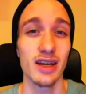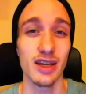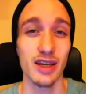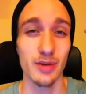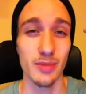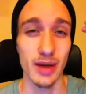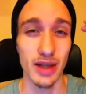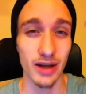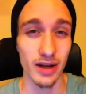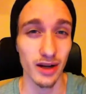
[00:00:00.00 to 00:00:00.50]
you
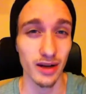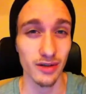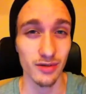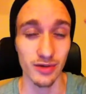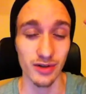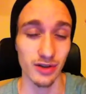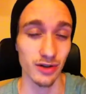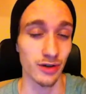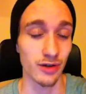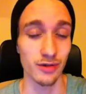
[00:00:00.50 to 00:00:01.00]
may not,
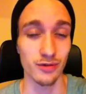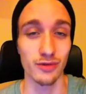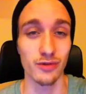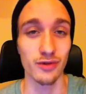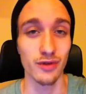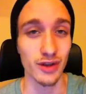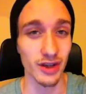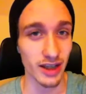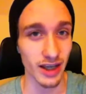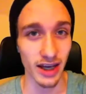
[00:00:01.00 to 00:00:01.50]
you know,
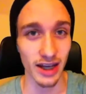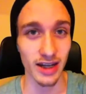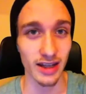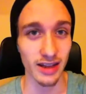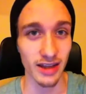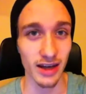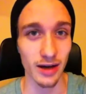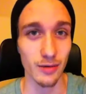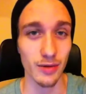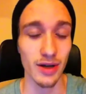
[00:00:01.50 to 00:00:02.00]
look at it
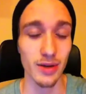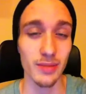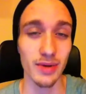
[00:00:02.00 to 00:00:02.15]
that way,